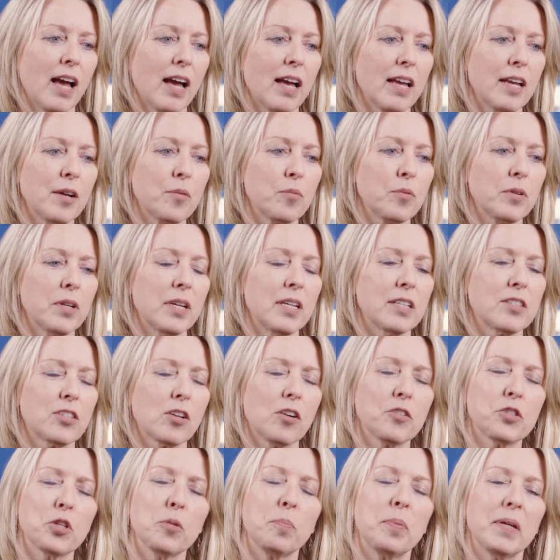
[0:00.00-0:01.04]
It's
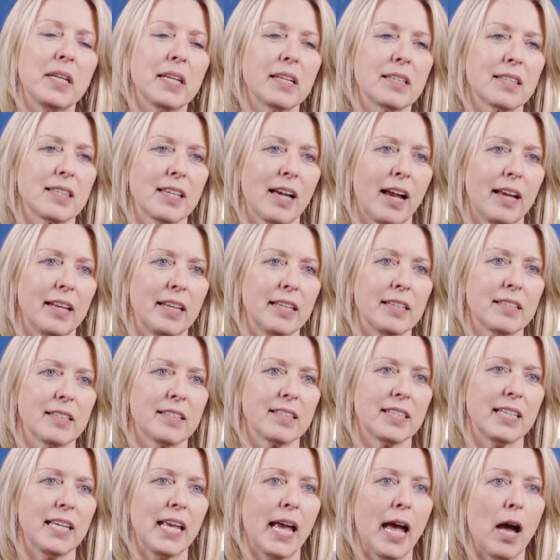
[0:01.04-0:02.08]
also been exciting to
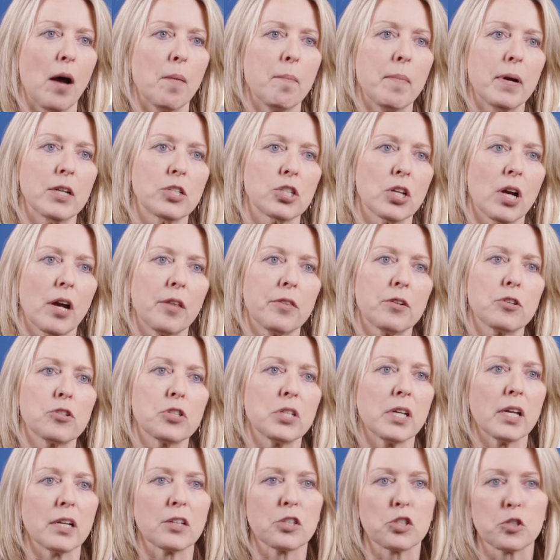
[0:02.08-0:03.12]
see how much
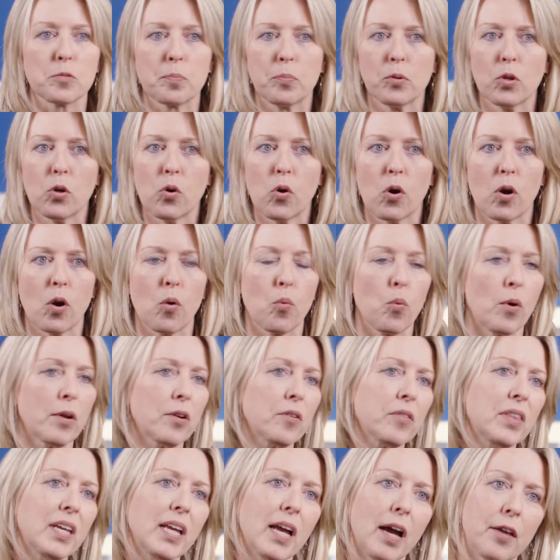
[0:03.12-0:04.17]
others explore what
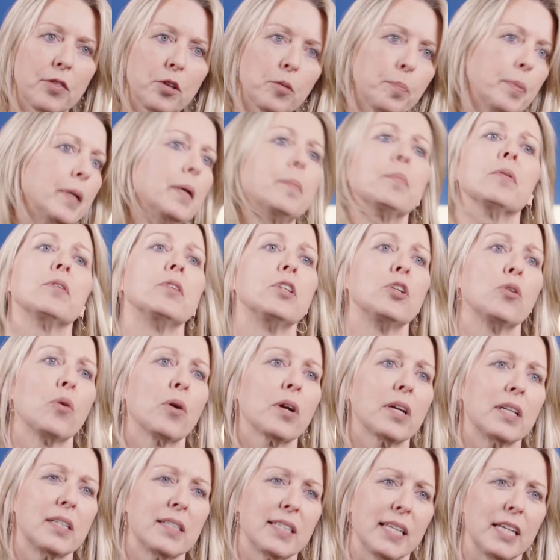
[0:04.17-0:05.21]
are the other people in the
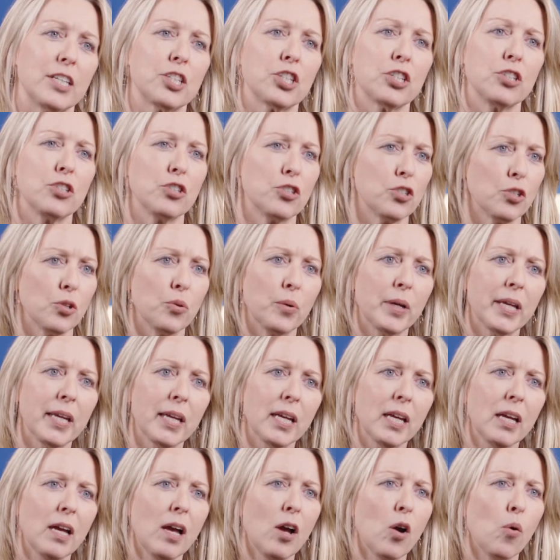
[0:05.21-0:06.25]
organization
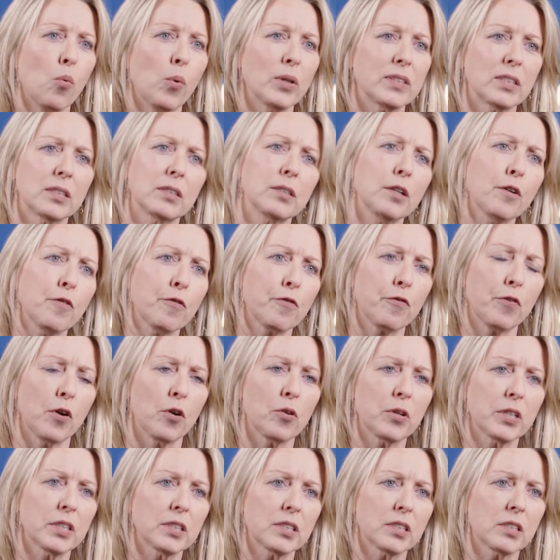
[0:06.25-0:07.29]
doing? What's their
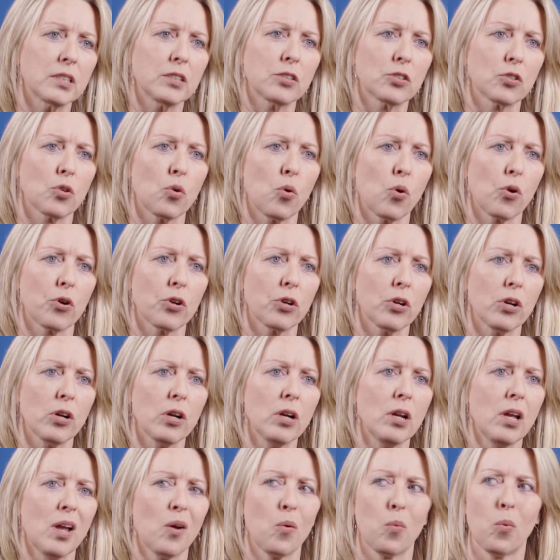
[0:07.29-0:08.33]
focus this
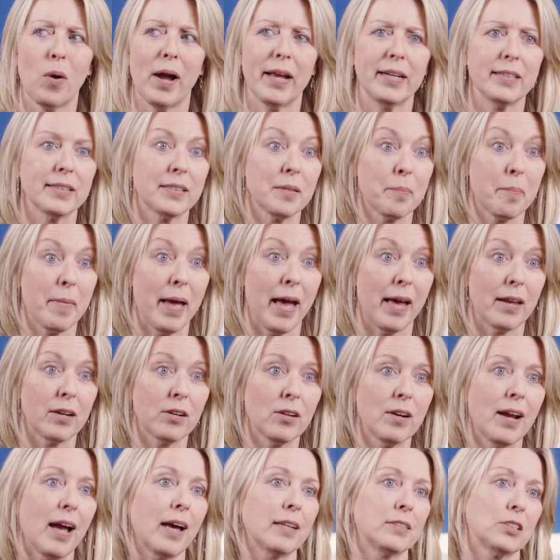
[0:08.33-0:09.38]
quarter? Why does it
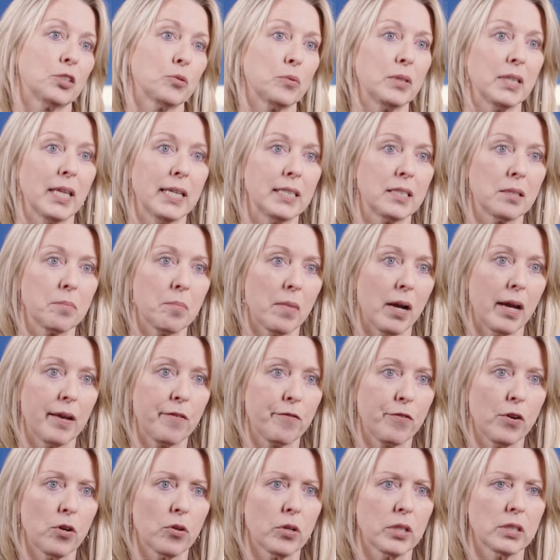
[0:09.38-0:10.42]
matter? How does it relate to my
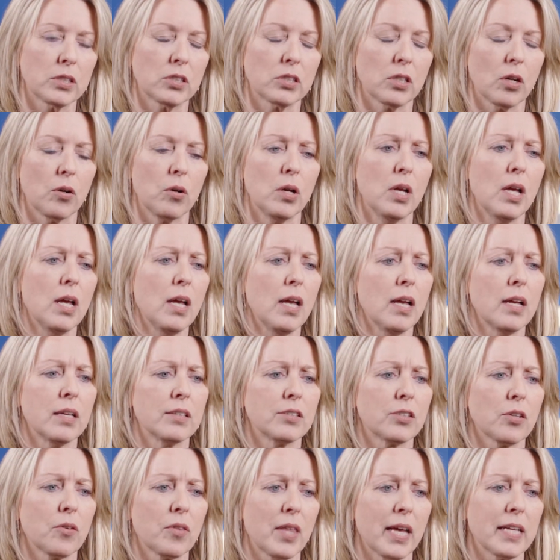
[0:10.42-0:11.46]
focus?
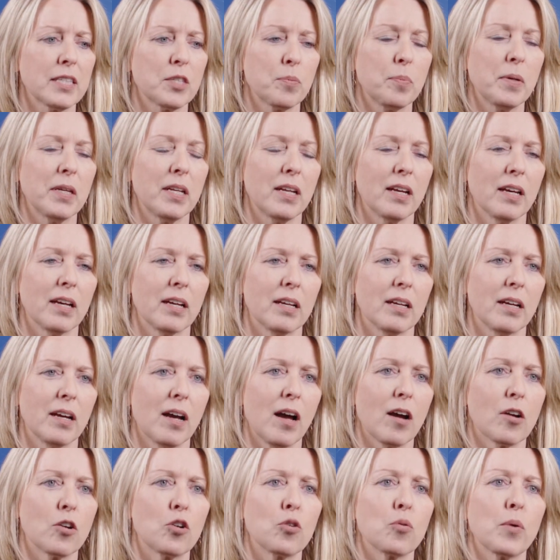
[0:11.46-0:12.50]
So that's been
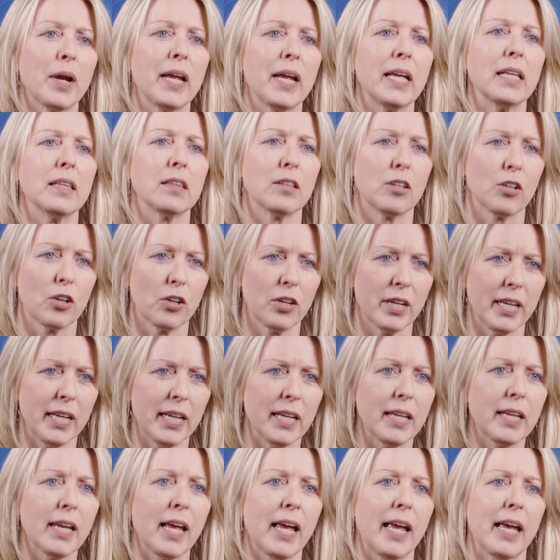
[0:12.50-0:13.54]
a great
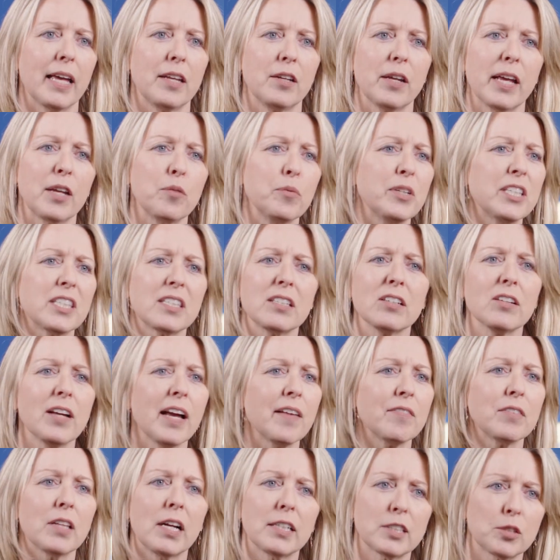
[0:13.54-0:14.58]
learning, and we still
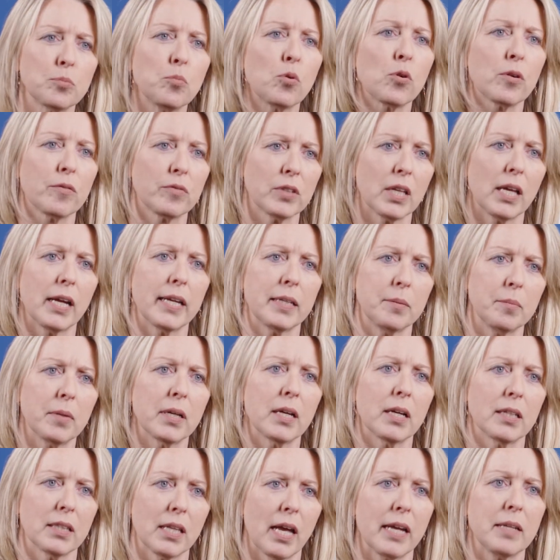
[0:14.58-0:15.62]
have lots more of
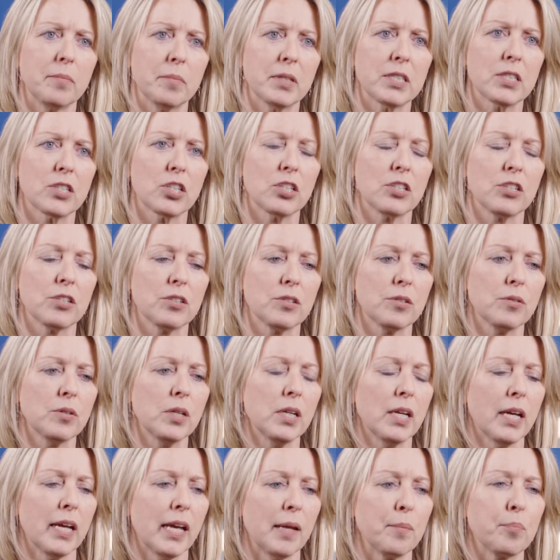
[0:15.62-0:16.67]
alignment to do
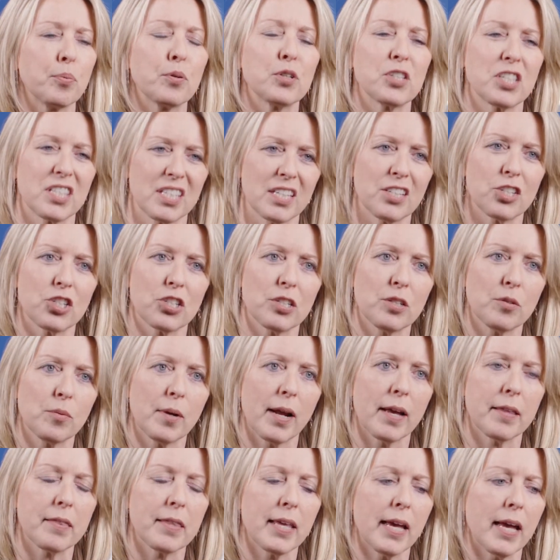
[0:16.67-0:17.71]
and precision
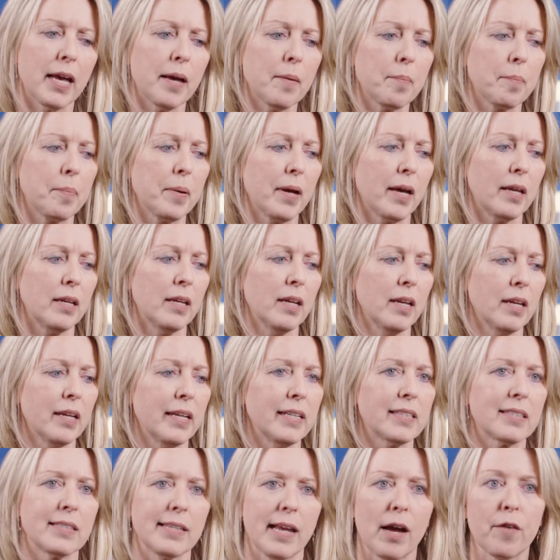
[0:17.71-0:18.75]
around that, but
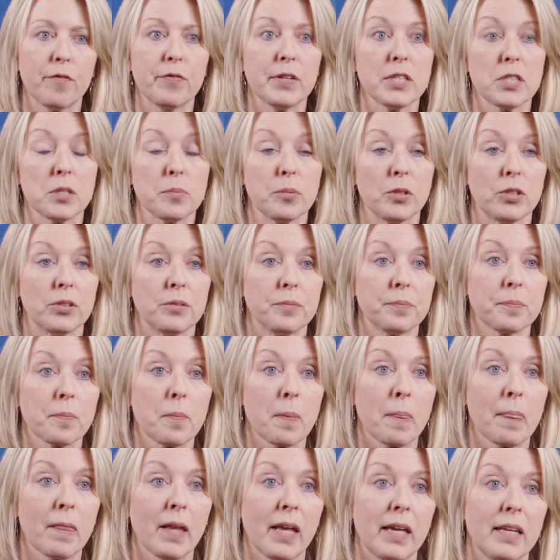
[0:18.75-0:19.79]
it's now visible,
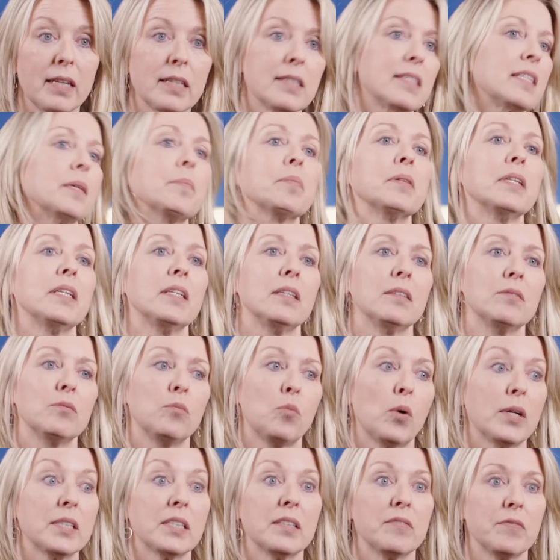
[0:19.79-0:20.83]
and it simply
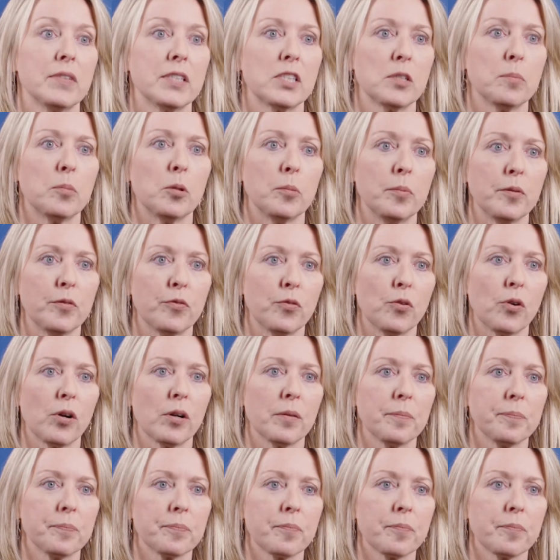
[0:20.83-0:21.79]
wasn't visible before.